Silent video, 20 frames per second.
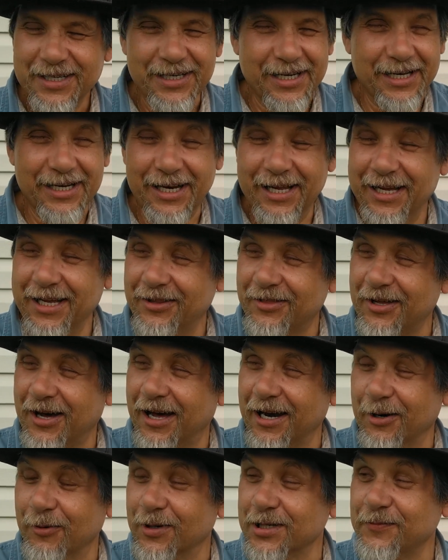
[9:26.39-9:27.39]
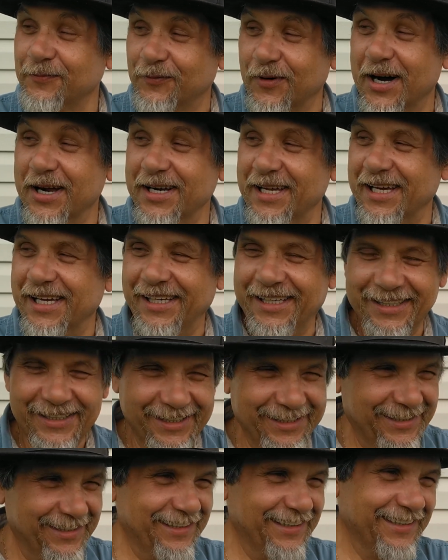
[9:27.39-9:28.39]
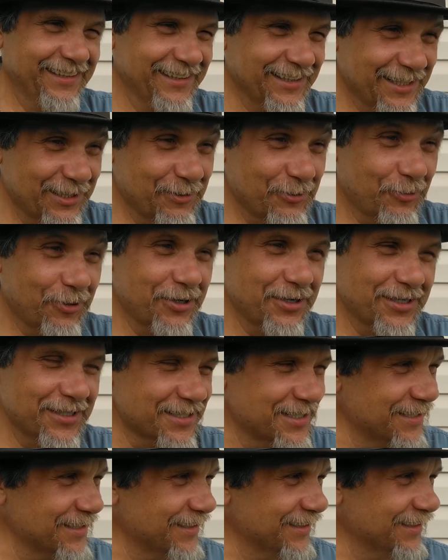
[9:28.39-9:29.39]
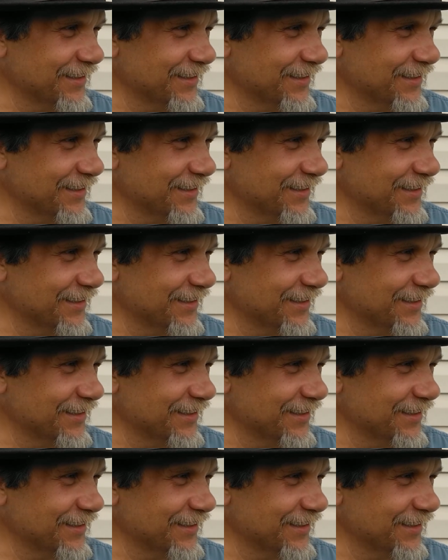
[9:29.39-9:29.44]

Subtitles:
And they thought it was funny. It was.